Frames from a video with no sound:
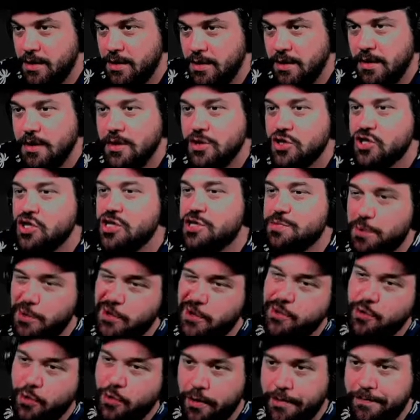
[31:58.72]
She's
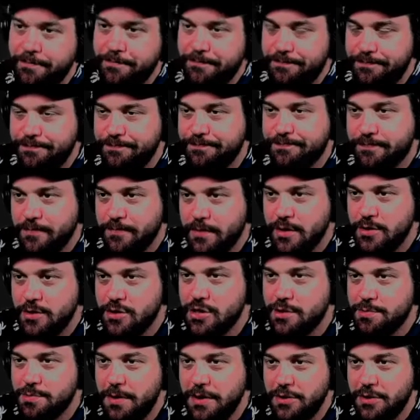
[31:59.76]
pretty cool.
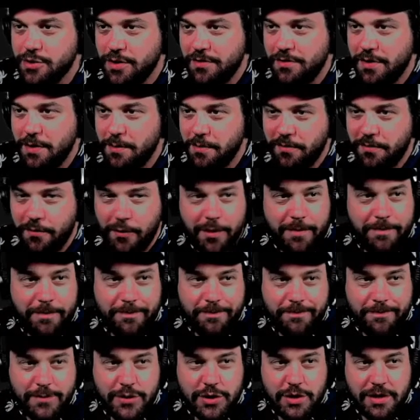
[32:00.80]
She's played trivia before.
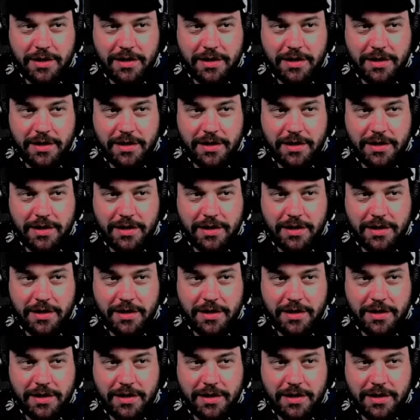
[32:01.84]
She didn't